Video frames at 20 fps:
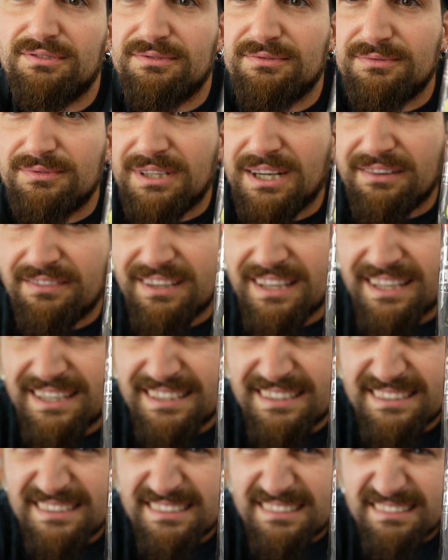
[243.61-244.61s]
whatever that
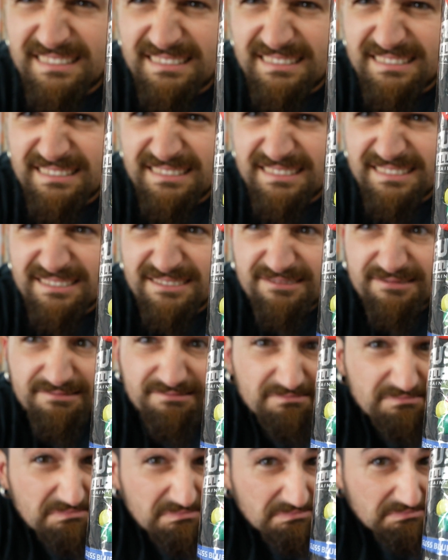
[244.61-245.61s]
is.
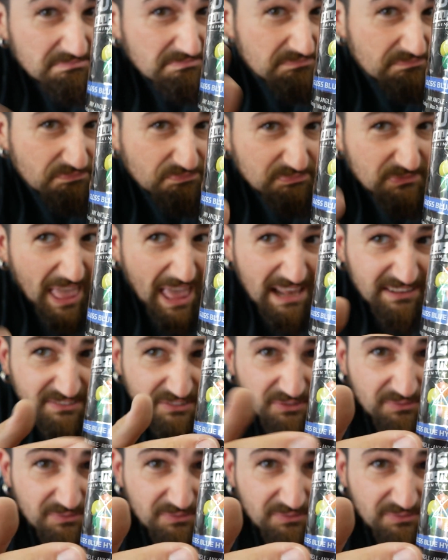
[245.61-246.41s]
That,